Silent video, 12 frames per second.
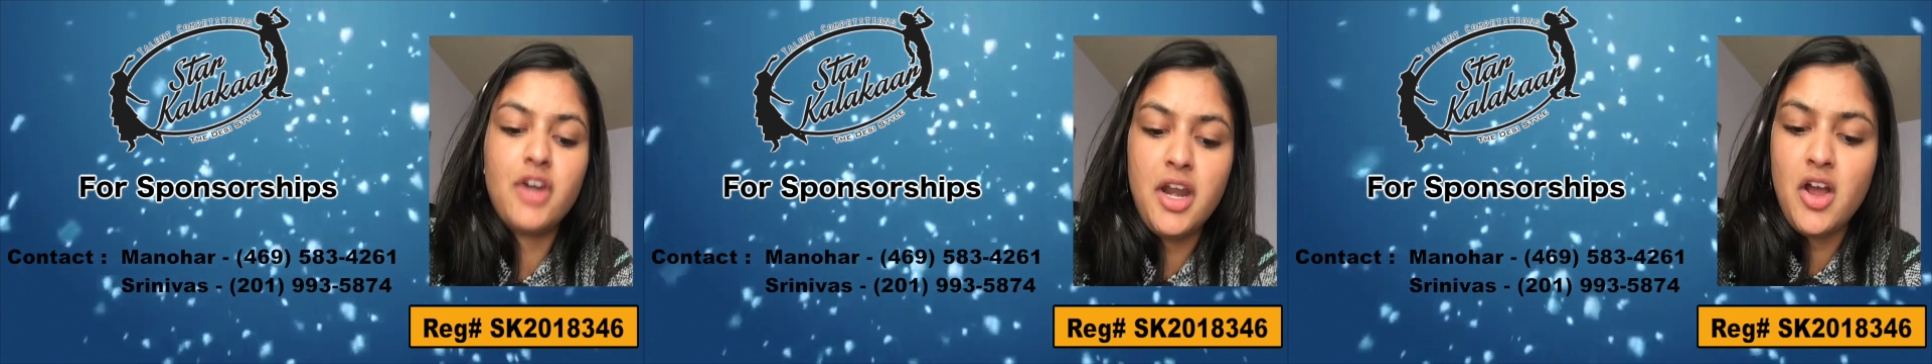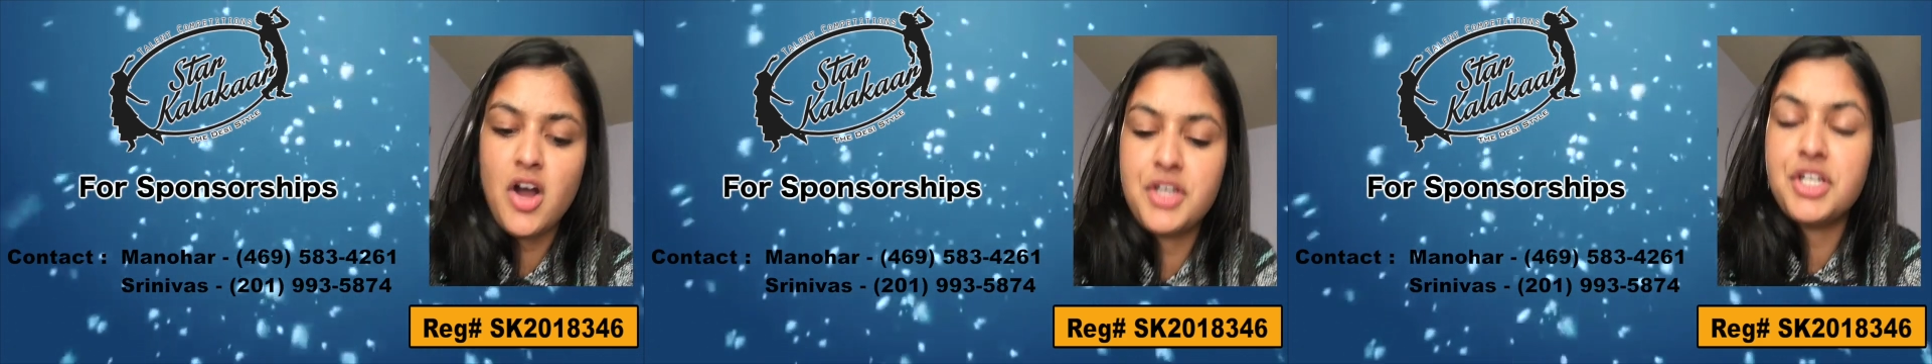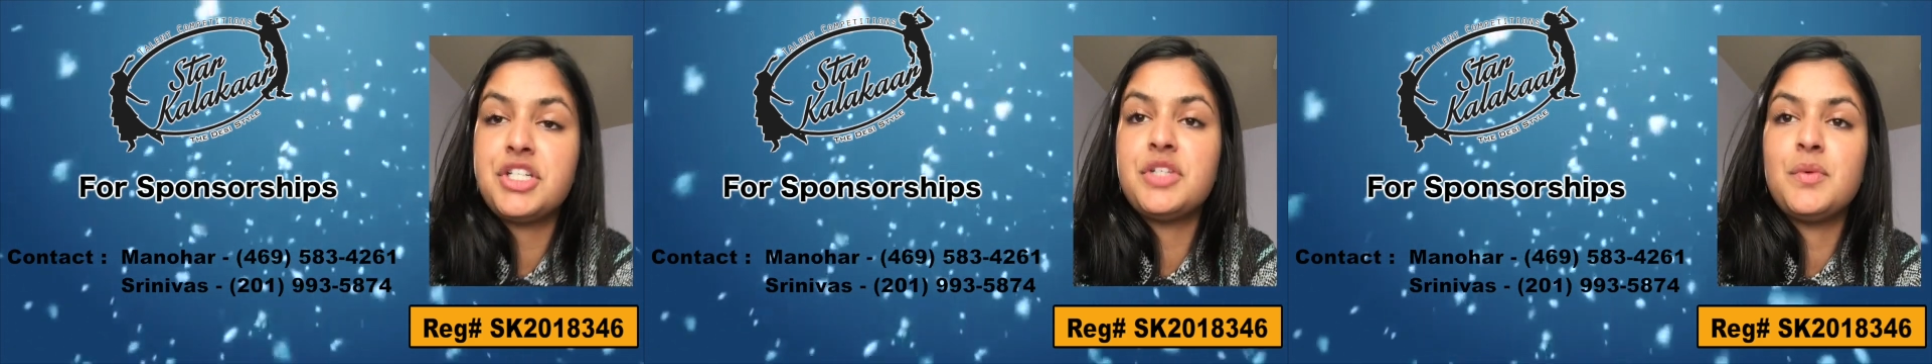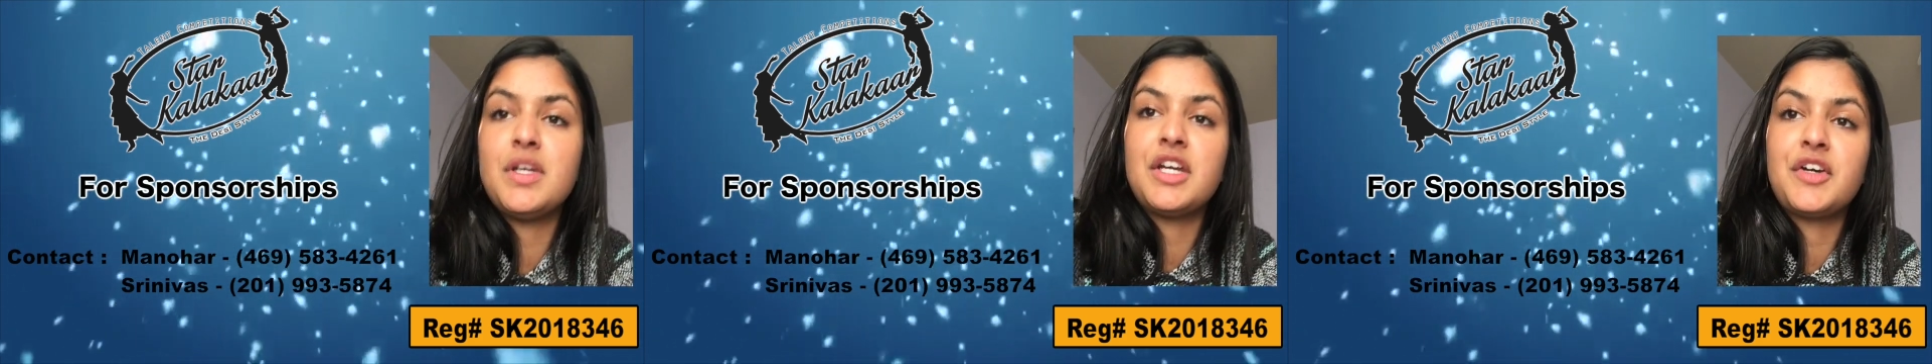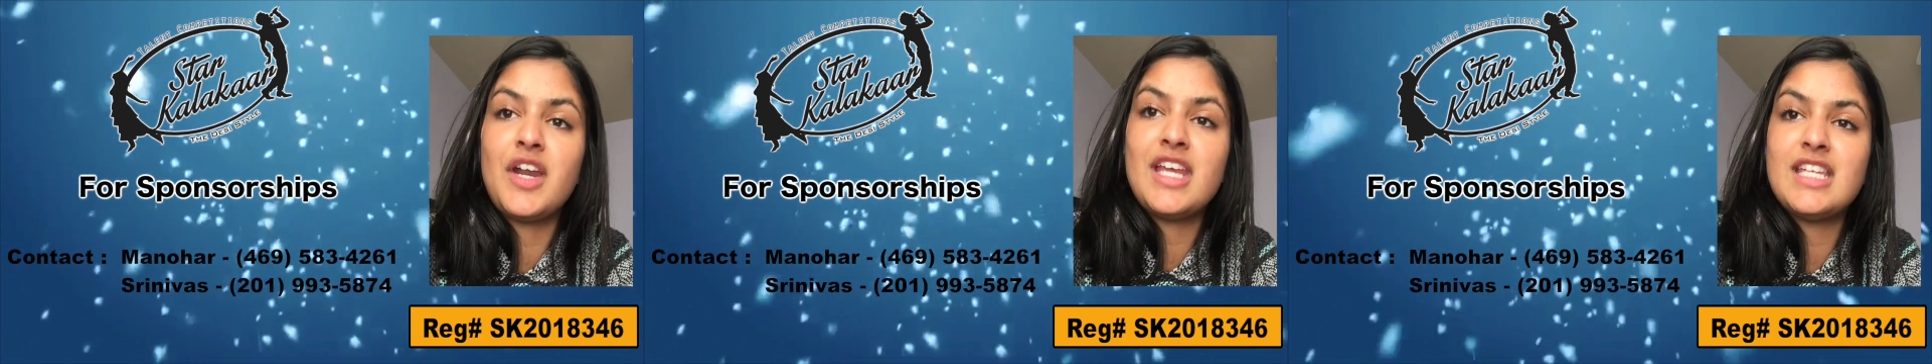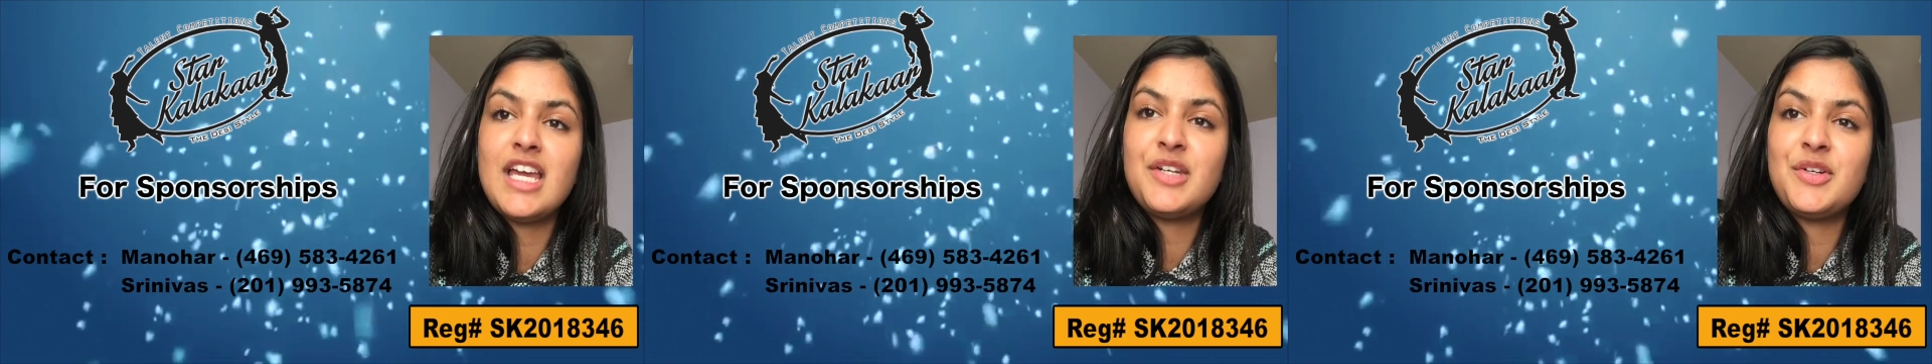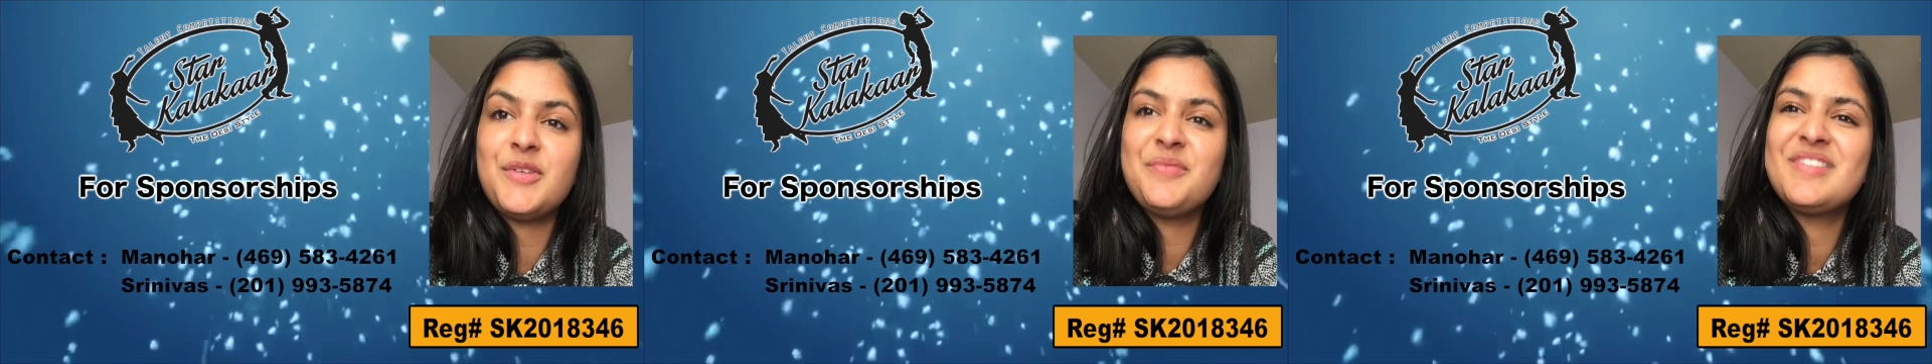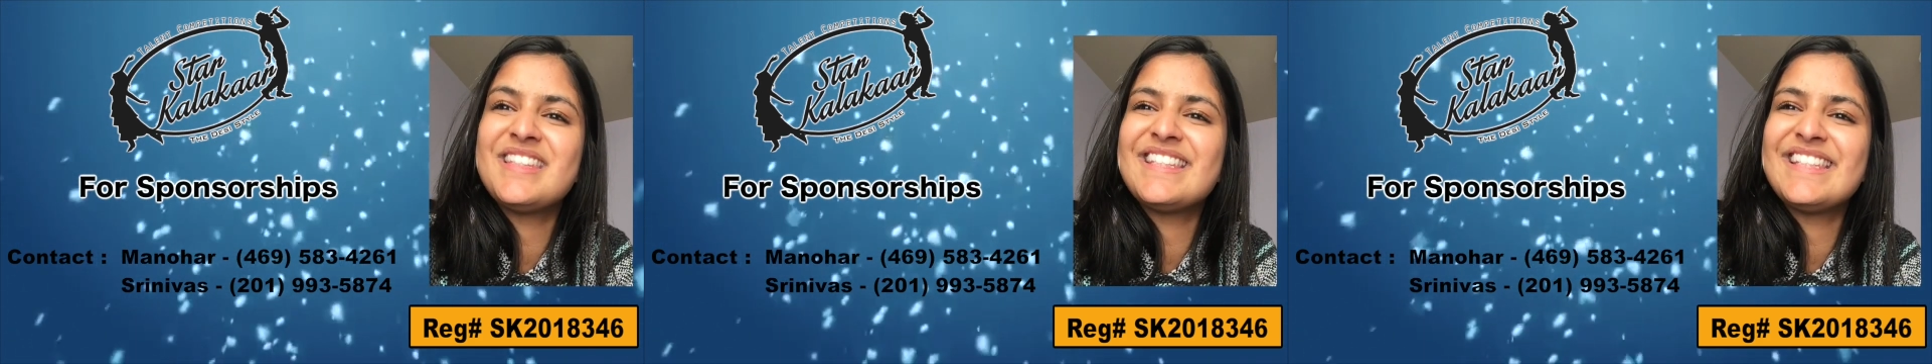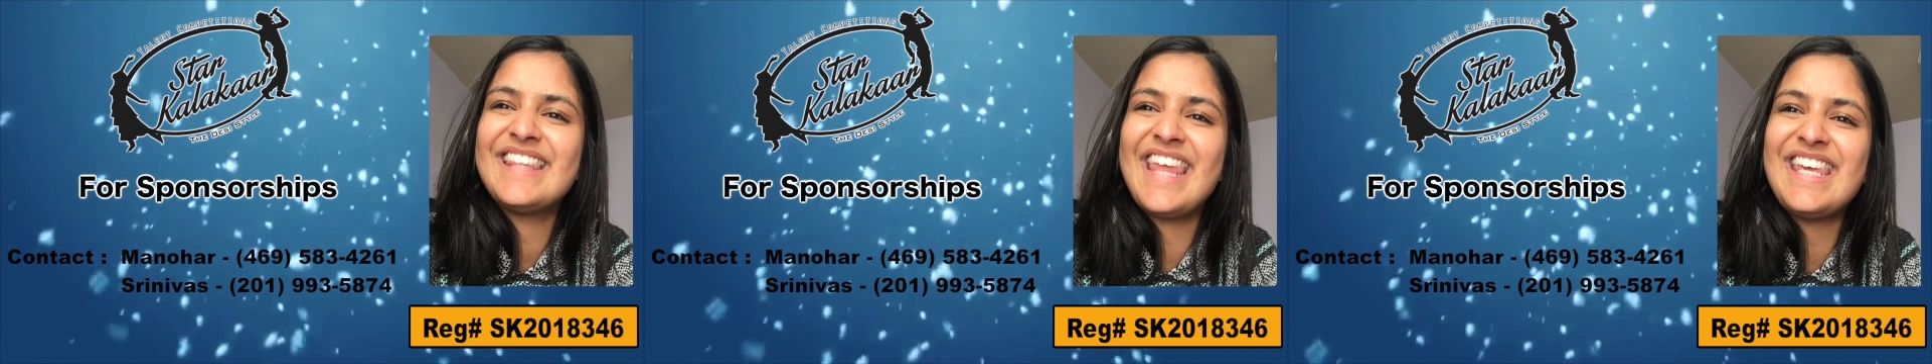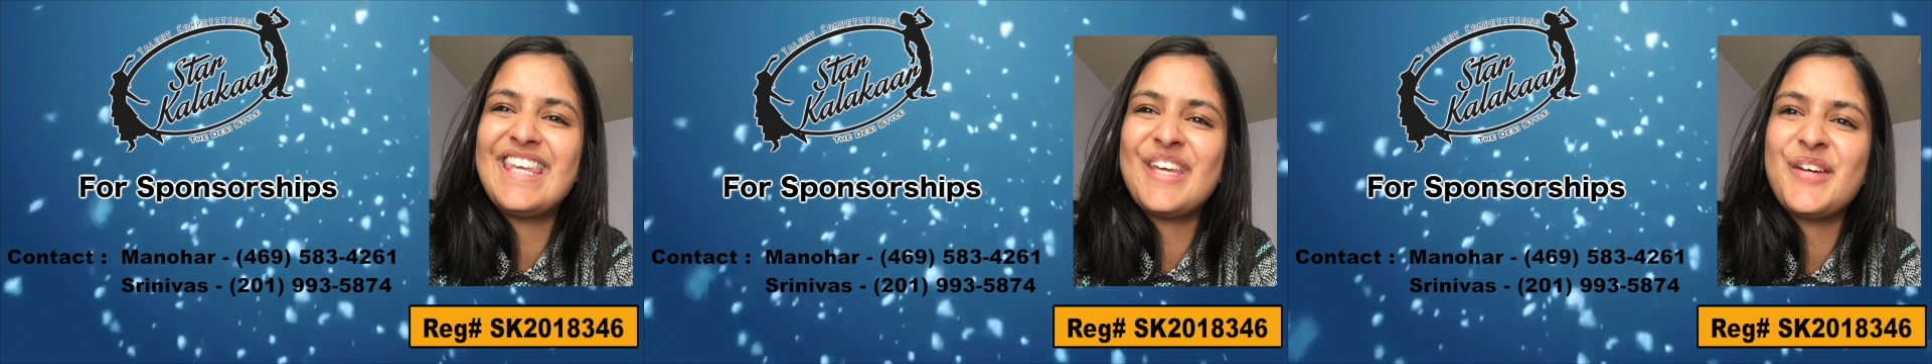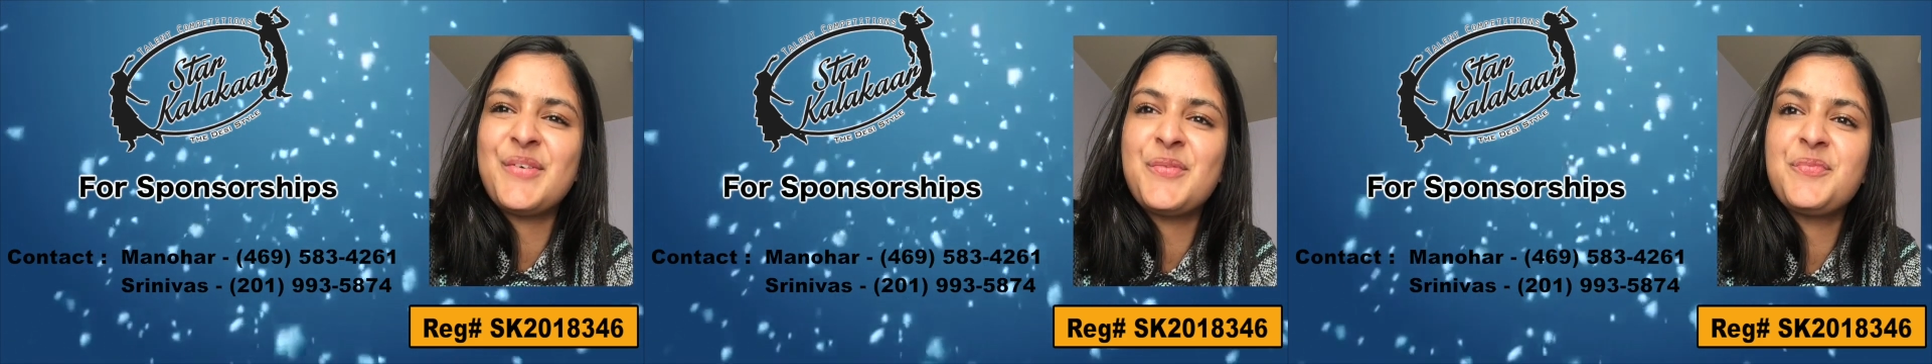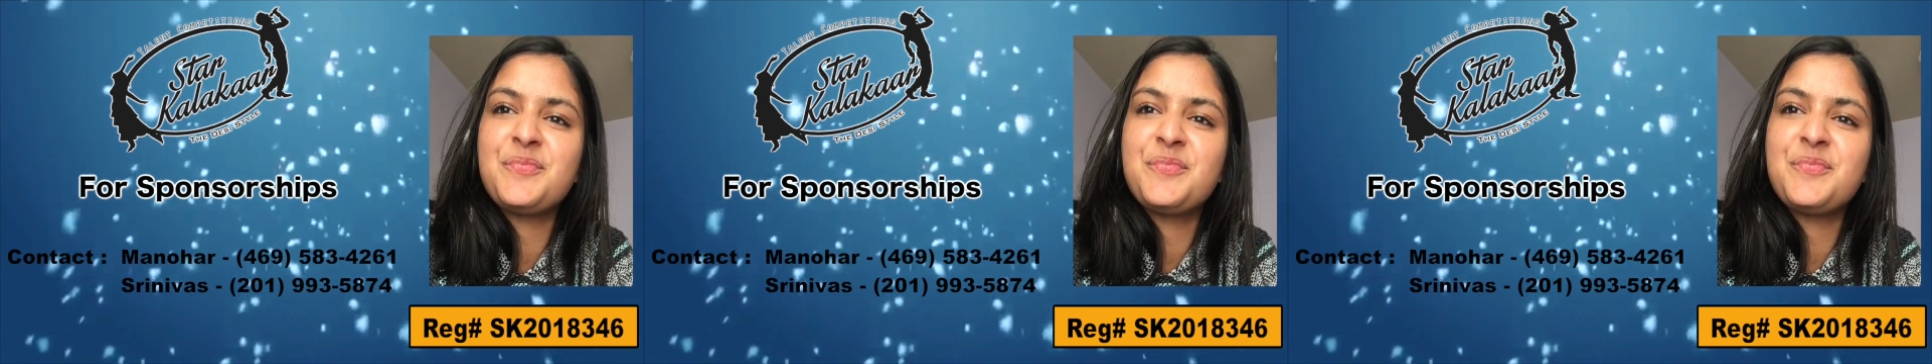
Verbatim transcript: great honor to win a great title. Thank you.